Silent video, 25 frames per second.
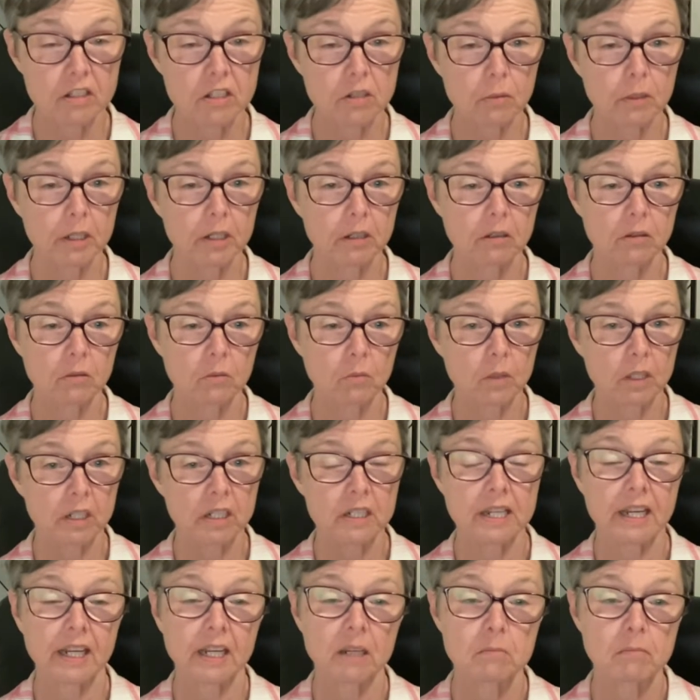So we didn't
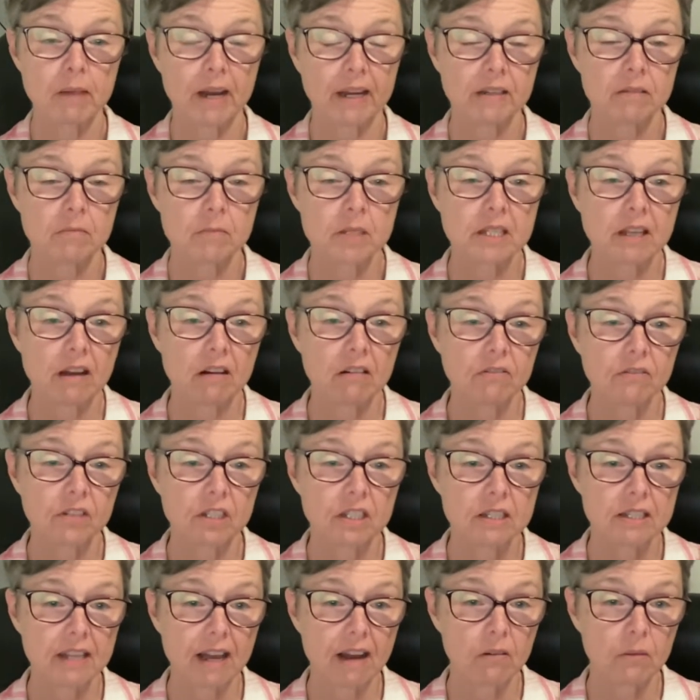want to take him by himself,
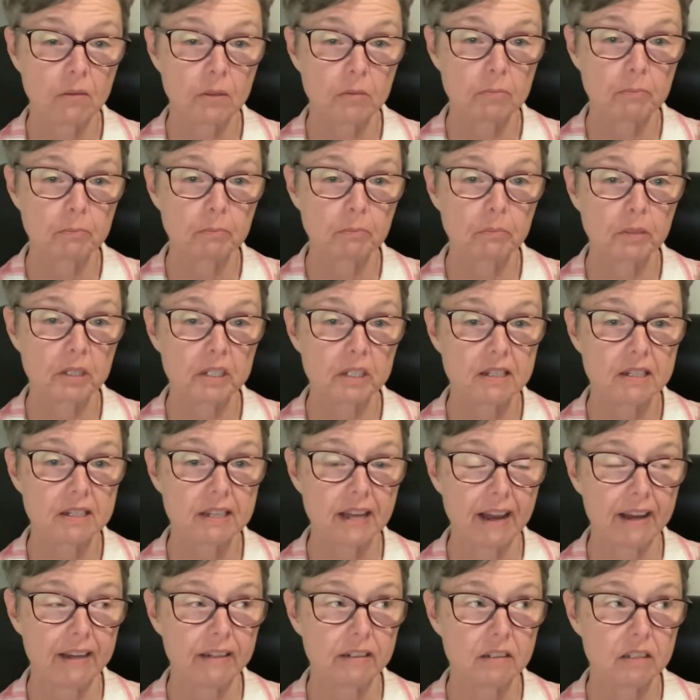because that would be
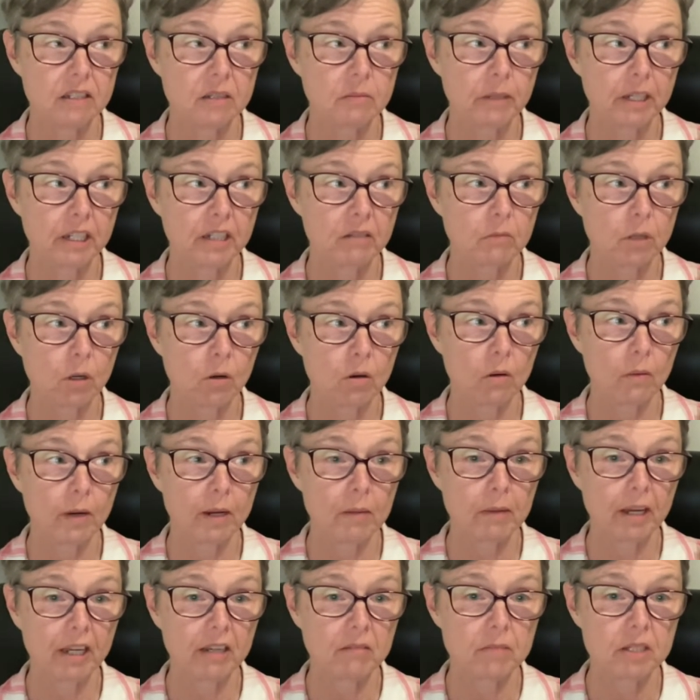sad to make him go
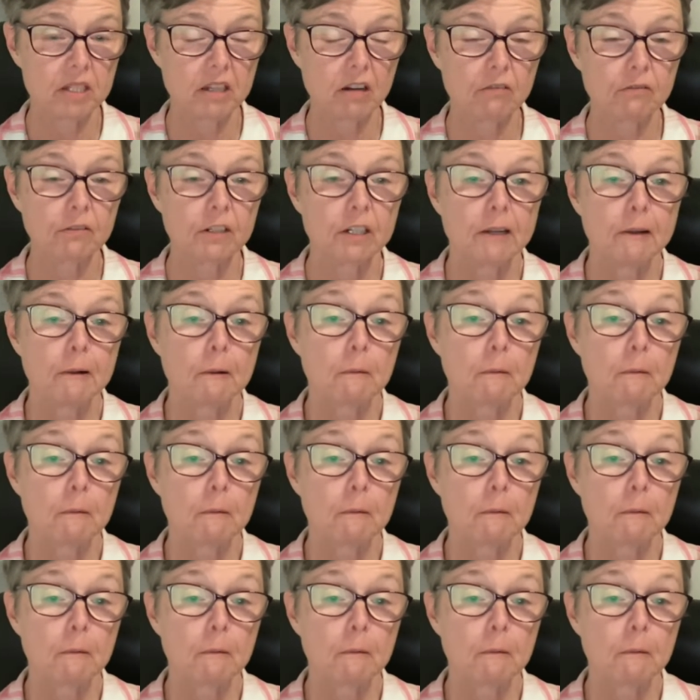away by himself.